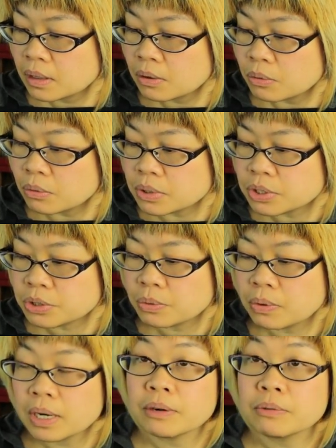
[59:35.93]
Which
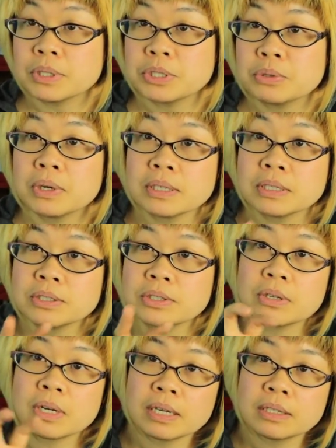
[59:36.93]
one? Which one
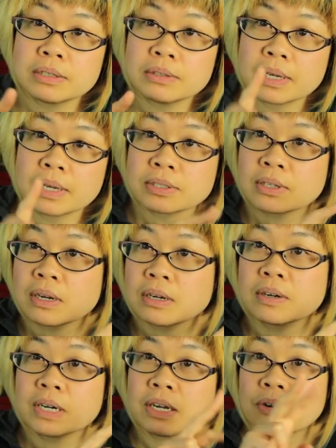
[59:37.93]
should I do, like
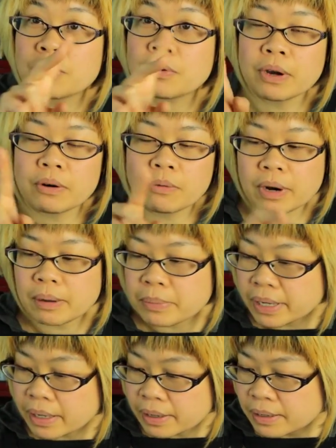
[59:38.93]
soldering or wire wrapping?